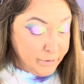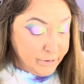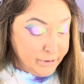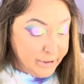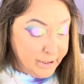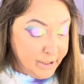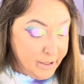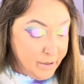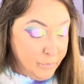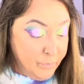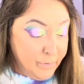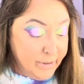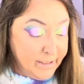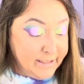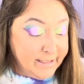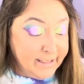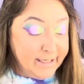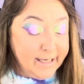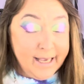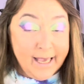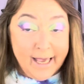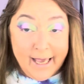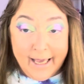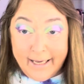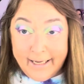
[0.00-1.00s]
to go into
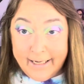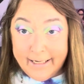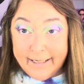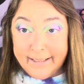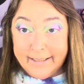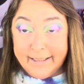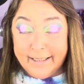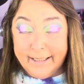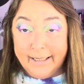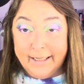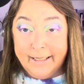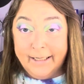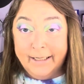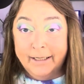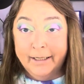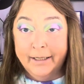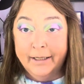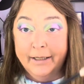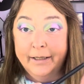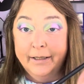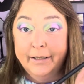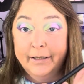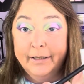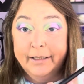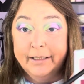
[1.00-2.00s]
Candy,
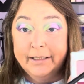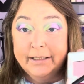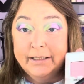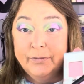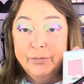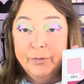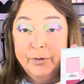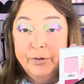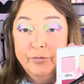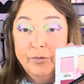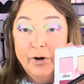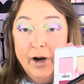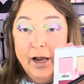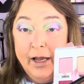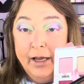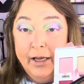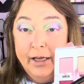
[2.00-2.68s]
this one right